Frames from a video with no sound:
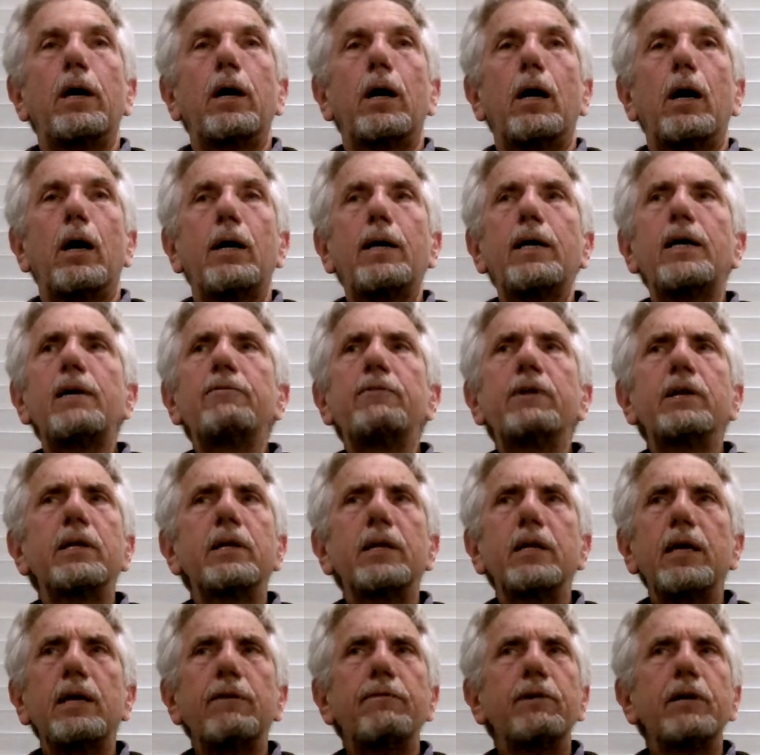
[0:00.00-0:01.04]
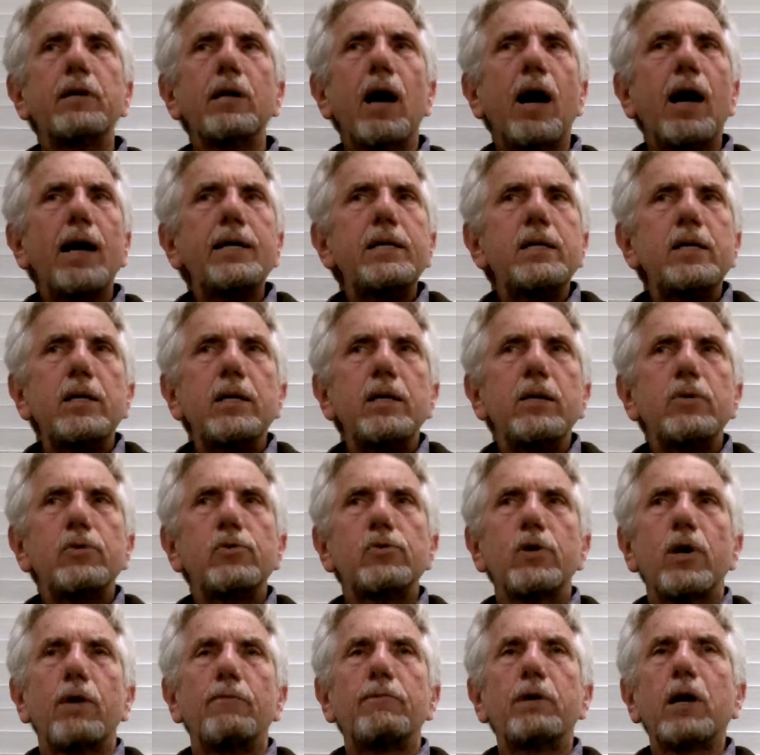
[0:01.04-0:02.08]
uh, even, even
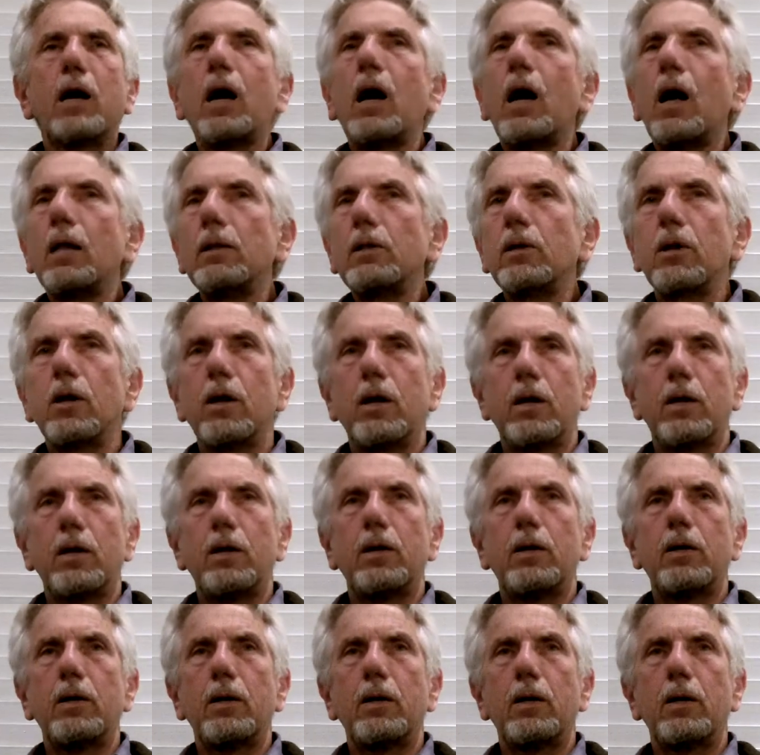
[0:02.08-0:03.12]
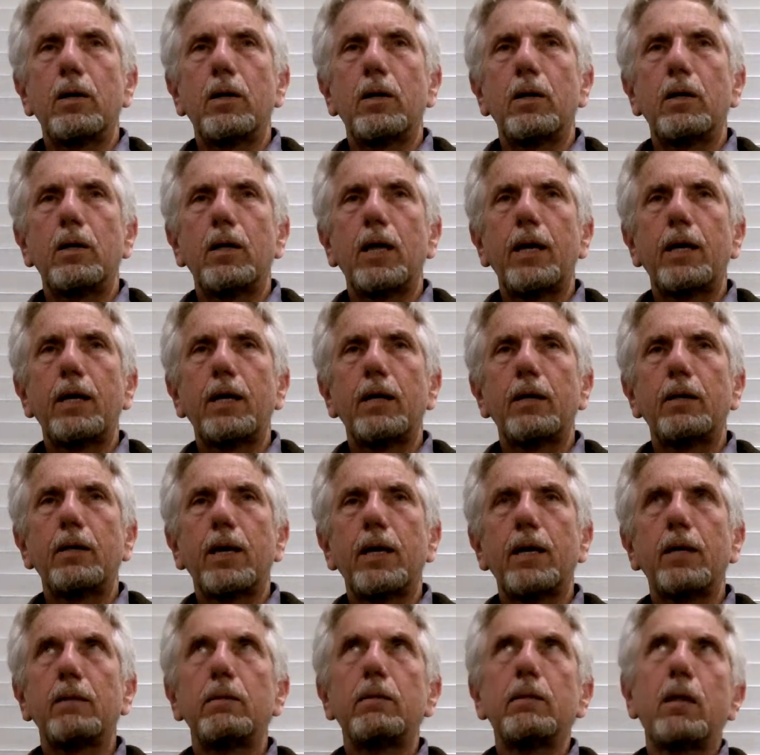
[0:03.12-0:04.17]
ideas of color like
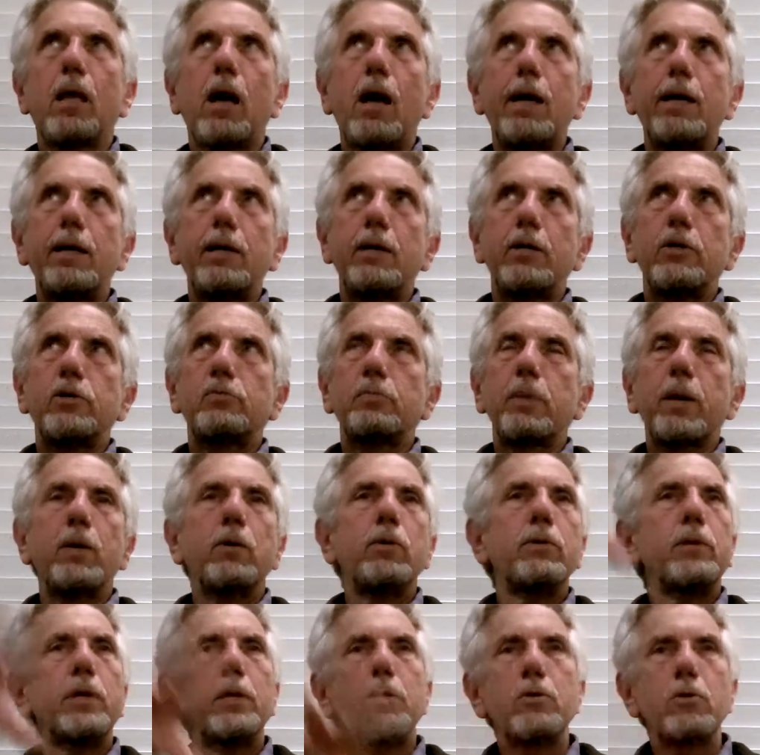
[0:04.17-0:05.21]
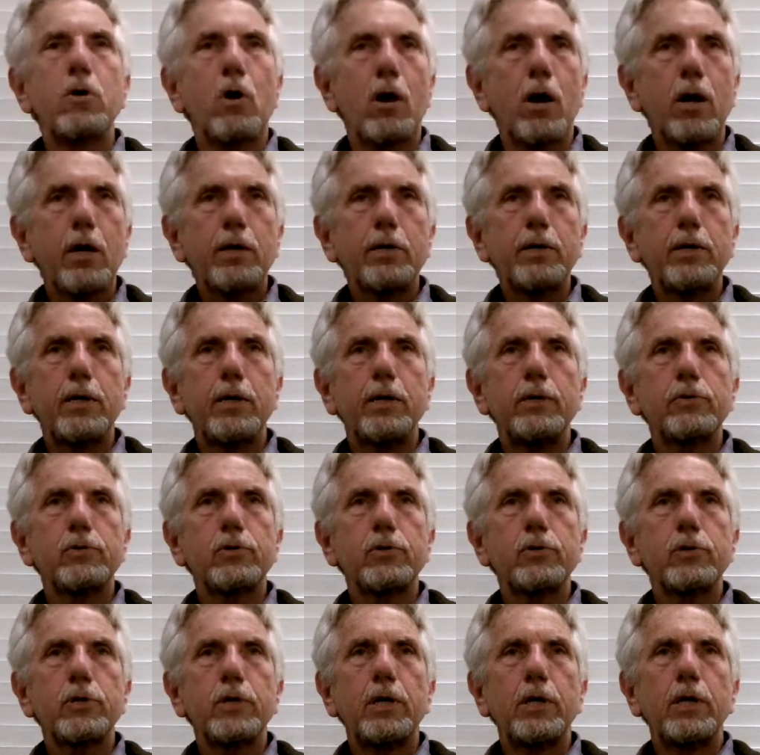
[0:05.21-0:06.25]
like light is better than
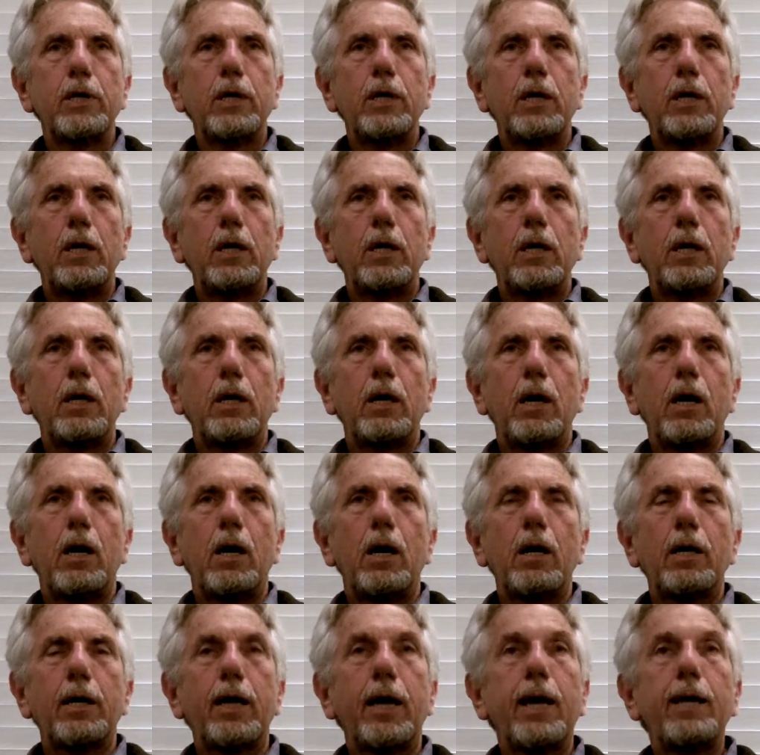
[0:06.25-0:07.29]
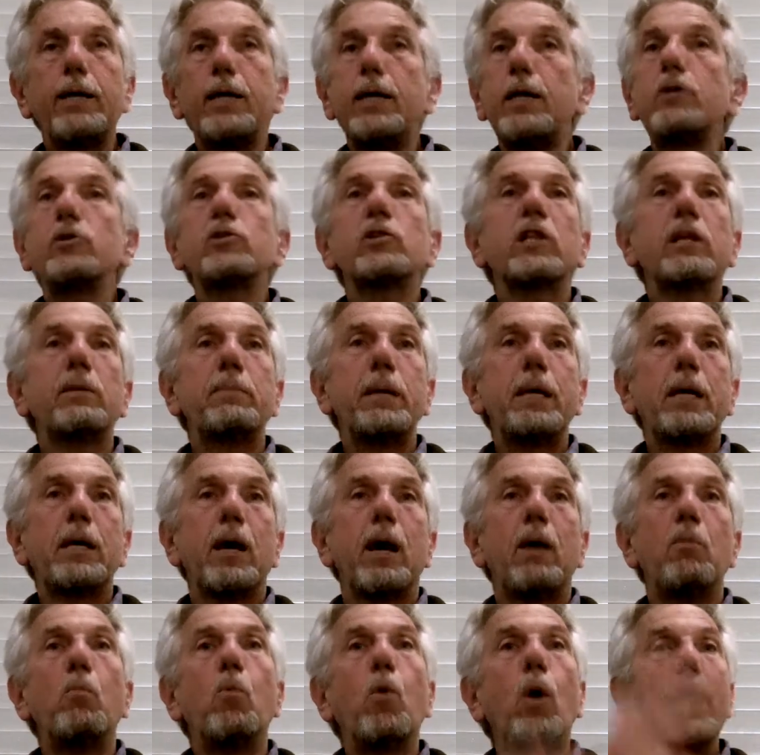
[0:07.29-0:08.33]
darkness, uh, can easily
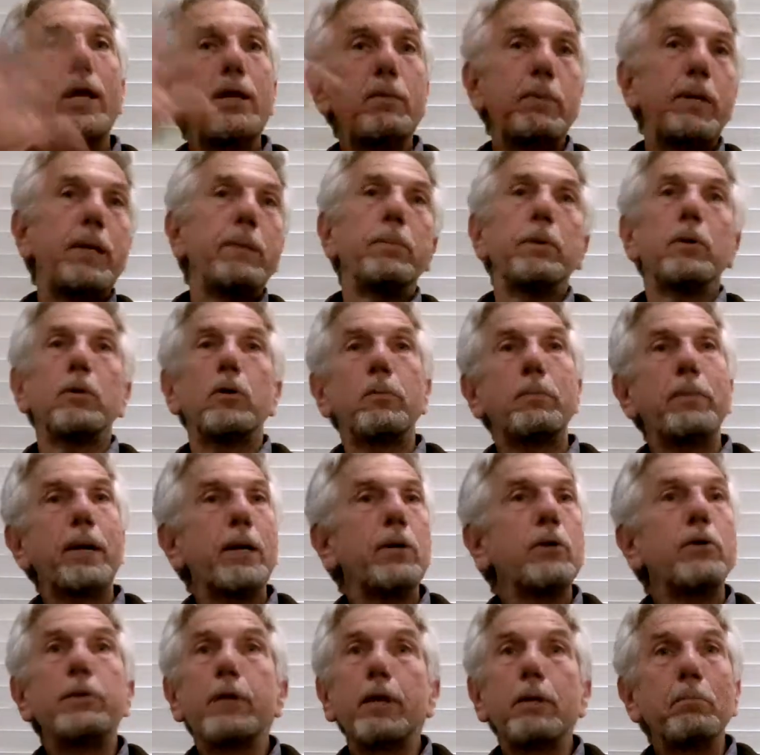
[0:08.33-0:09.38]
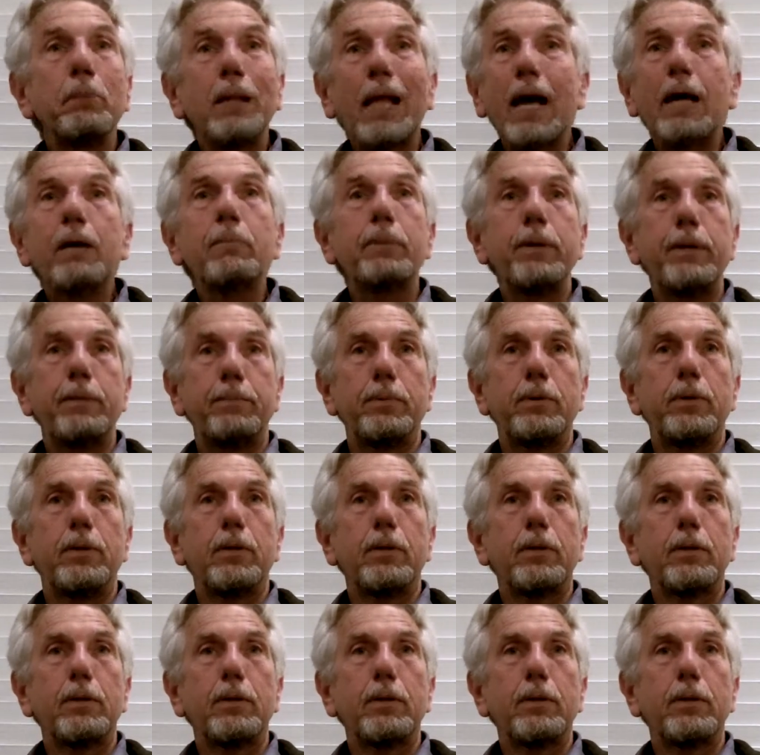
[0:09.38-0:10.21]
become white people are better than black people.